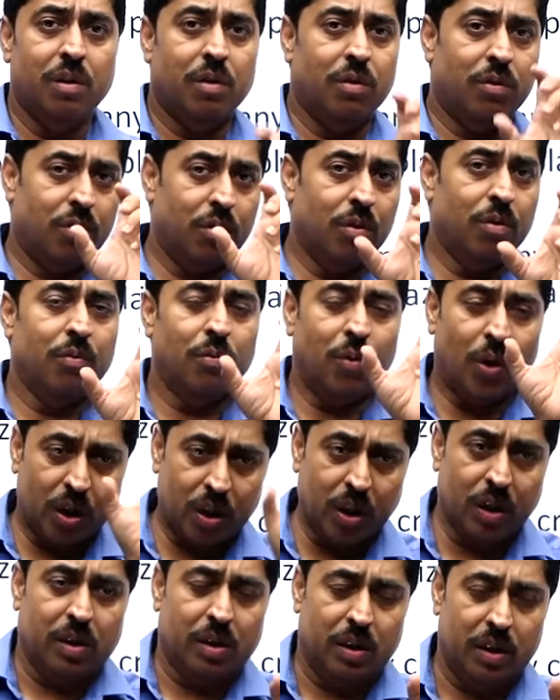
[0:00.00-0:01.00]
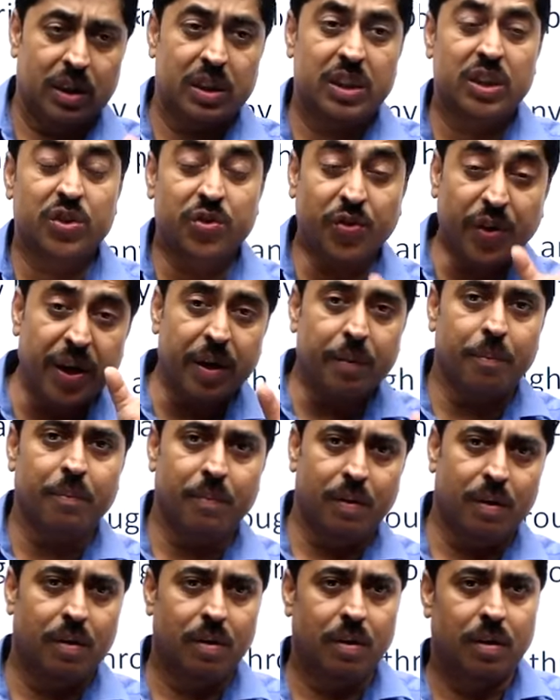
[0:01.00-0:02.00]
So, water stream
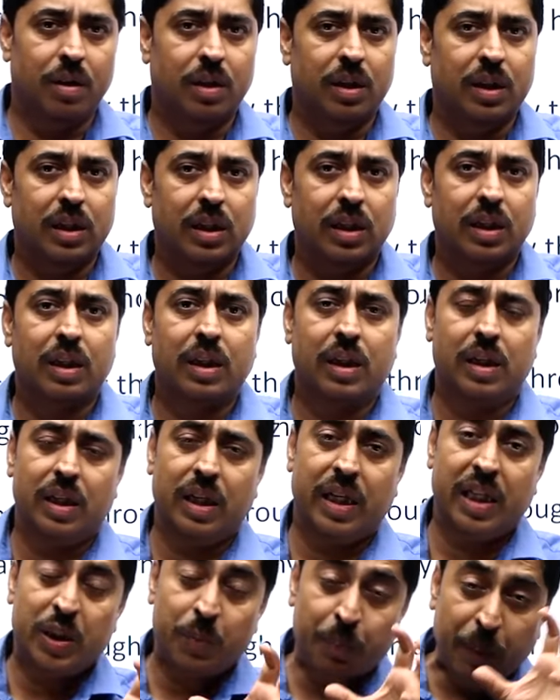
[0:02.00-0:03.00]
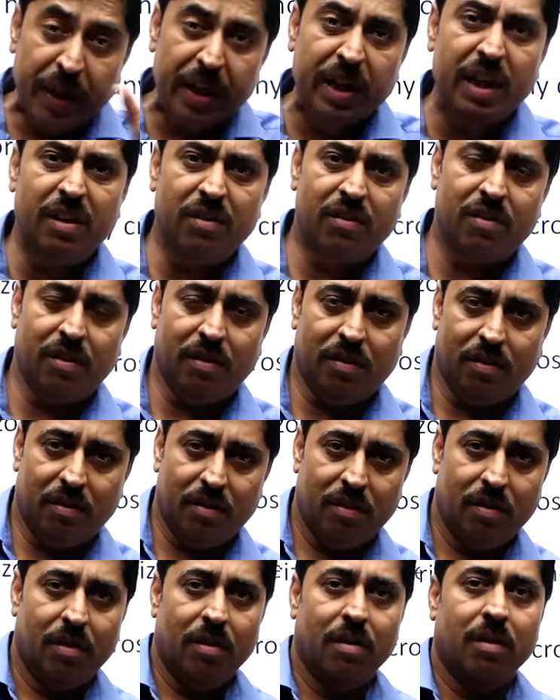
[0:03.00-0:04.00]

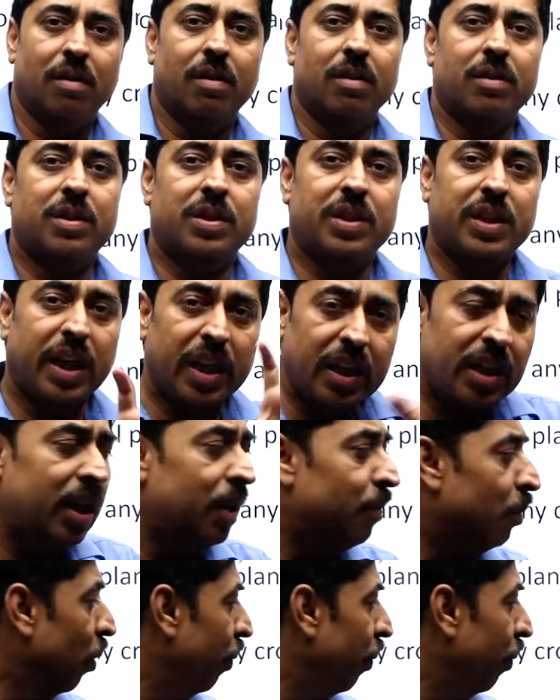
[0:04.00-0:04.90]
experiences a change in